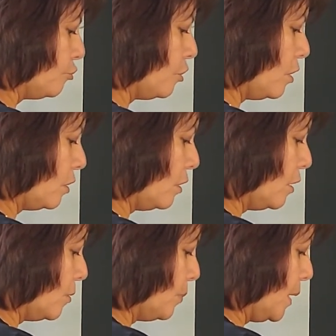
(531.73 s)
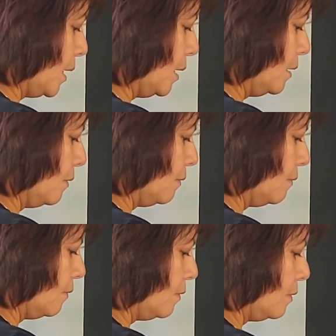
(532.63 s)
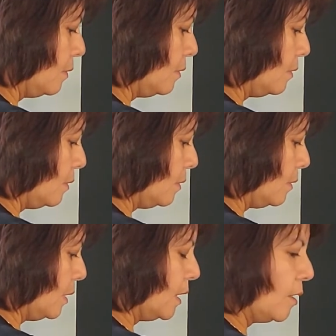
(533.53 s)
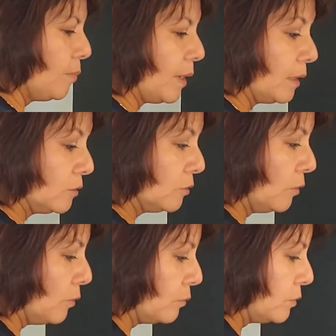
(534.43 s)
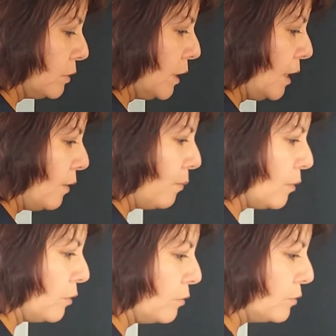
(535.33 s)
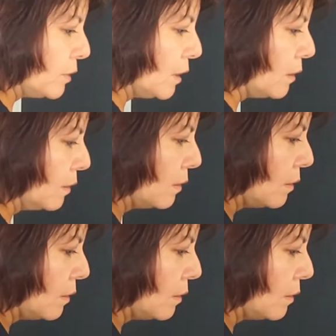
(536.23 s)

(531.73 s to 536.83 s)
chalk art paint, any paint. So today we're using